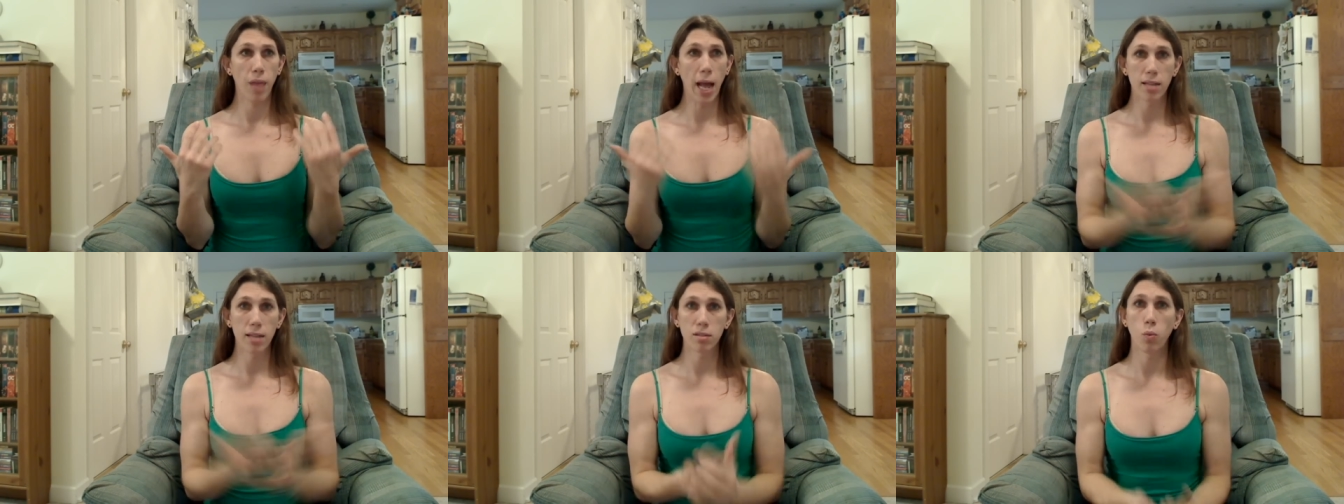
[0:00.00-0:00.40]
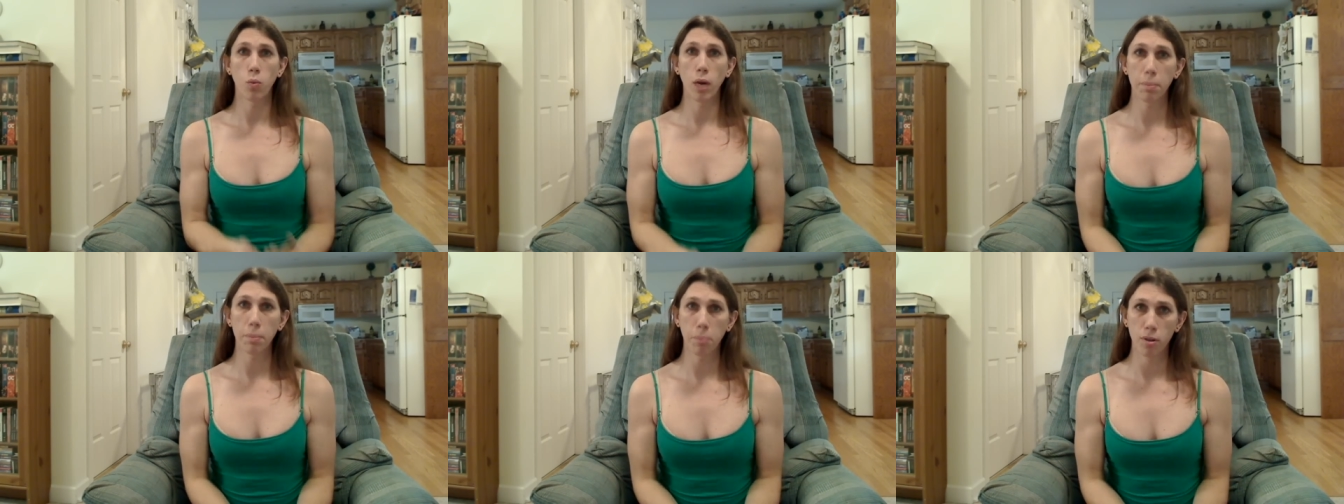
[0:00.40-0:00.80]
as a
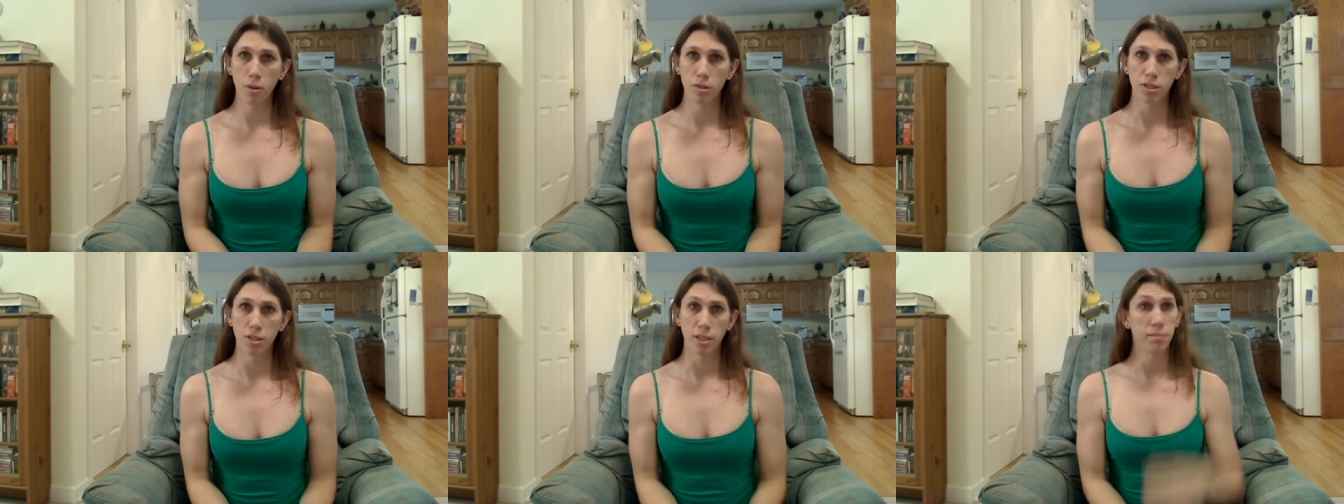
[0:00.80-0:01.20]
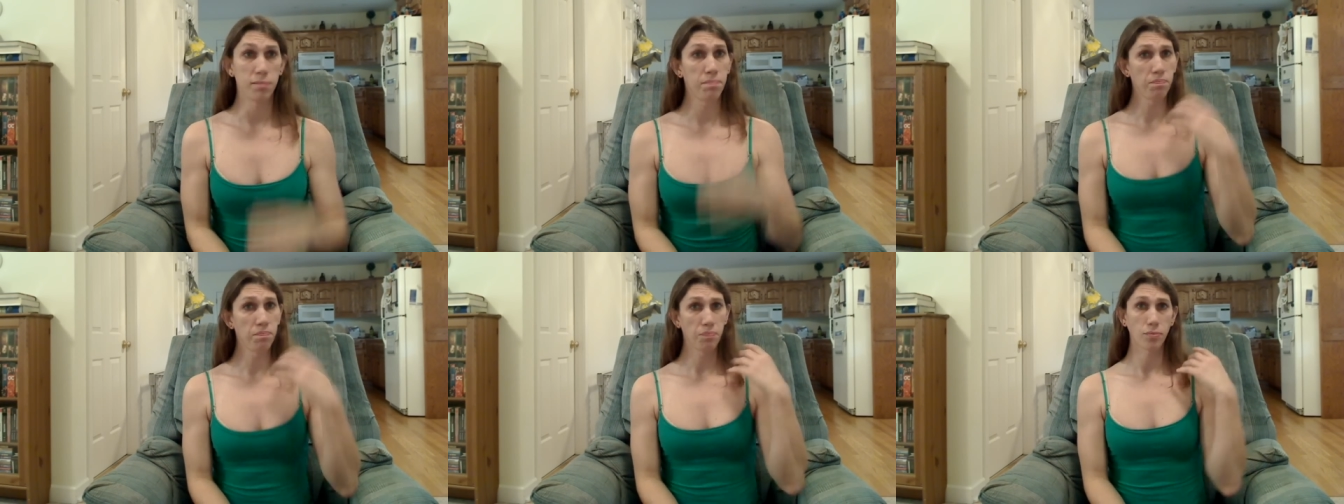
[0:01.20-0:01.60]
white
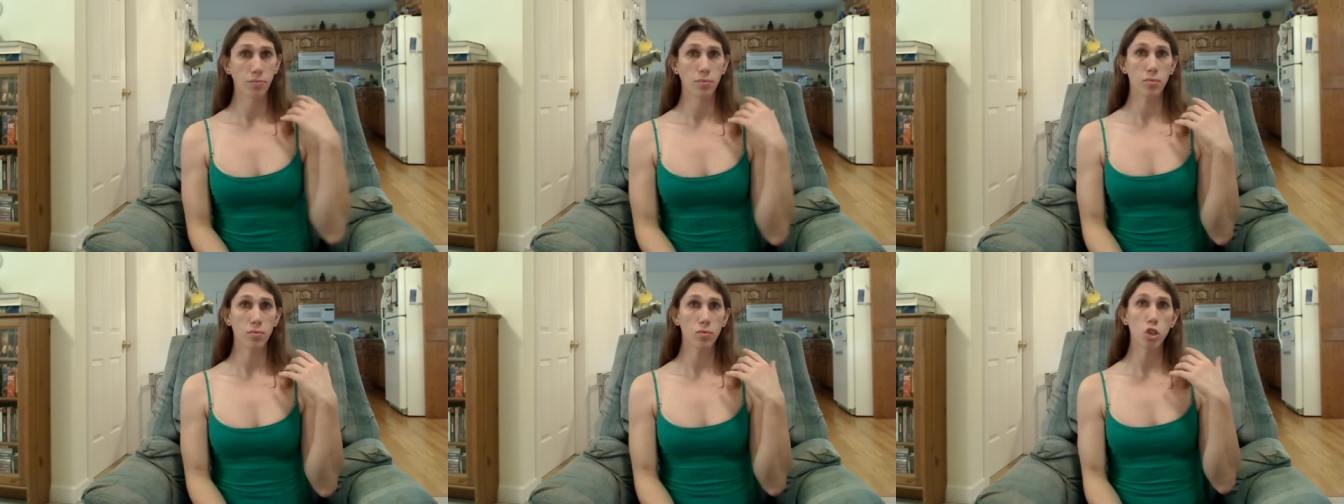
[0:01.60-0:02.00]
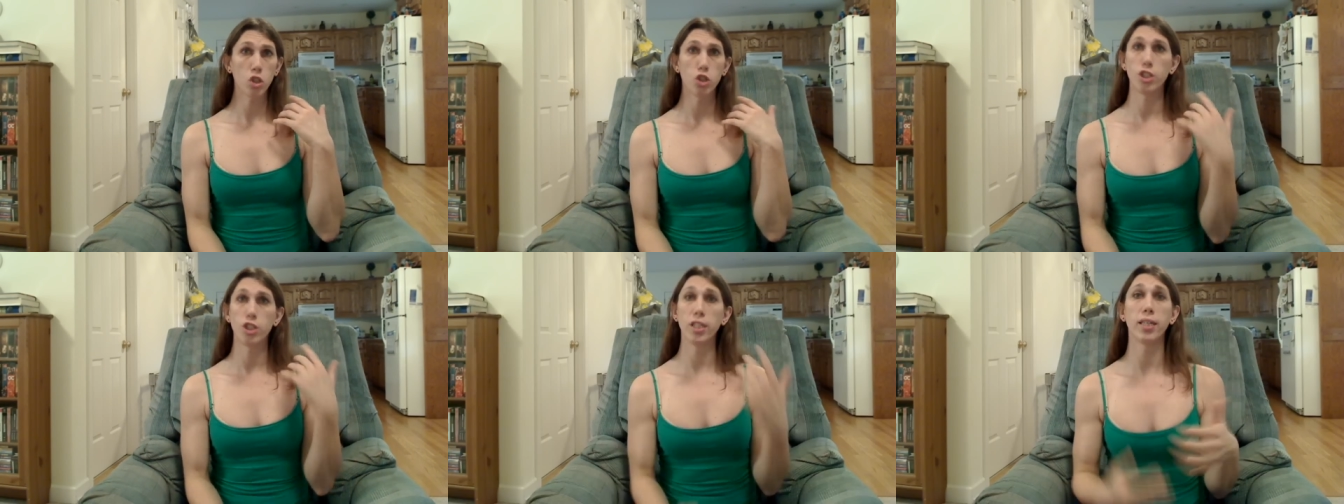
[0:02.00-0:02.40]
person,
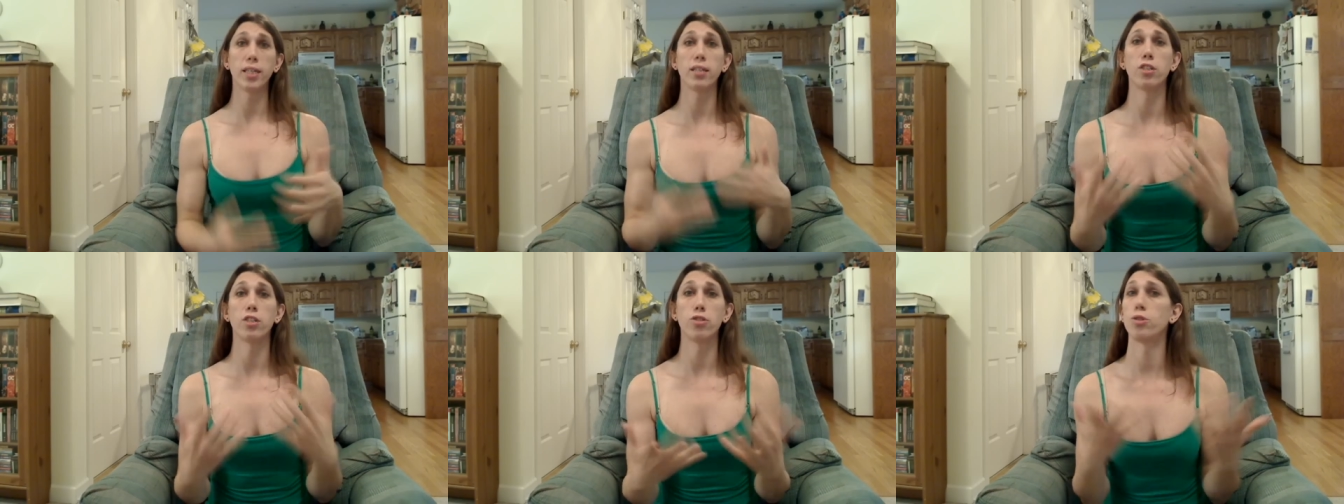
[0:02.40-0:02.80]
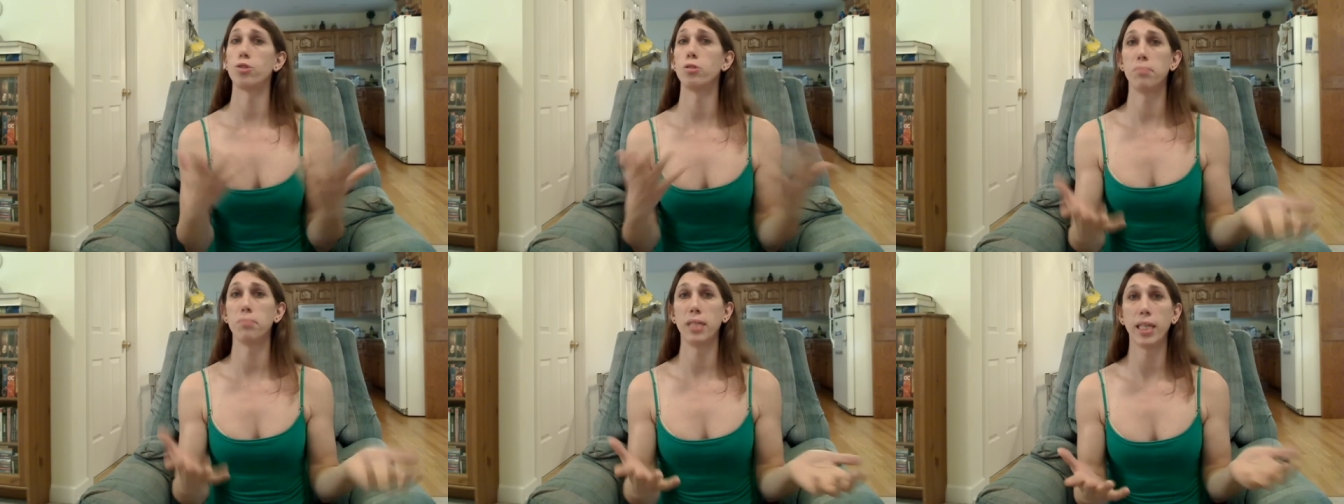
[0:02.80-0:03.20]
she can
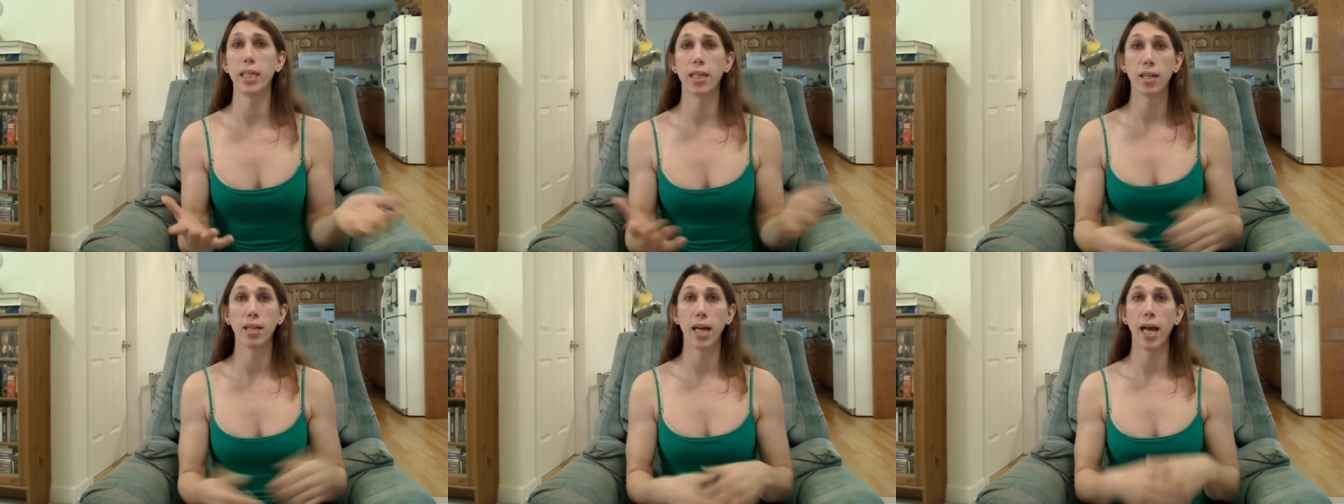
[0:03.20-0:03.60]
consume media